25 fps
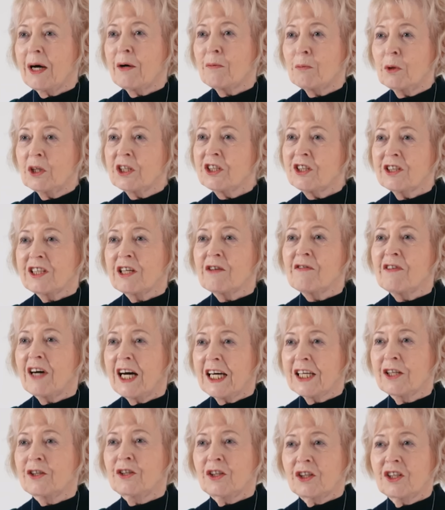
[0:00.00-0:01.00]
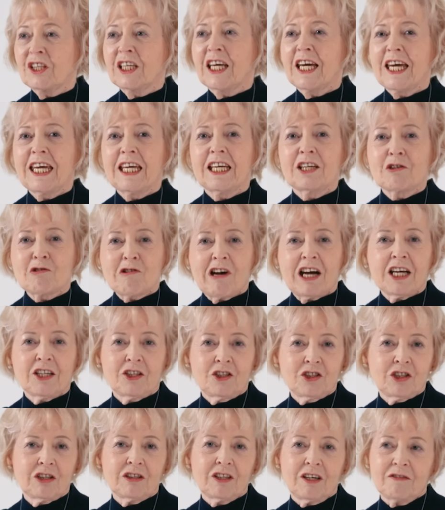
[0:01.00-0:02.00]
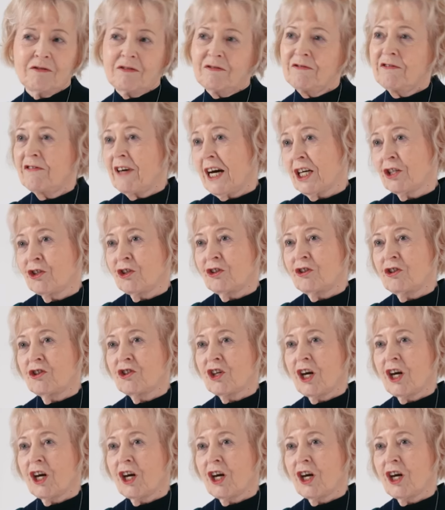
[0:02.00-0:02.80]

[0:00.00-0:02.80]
I wondered if I could gatecrash a fashion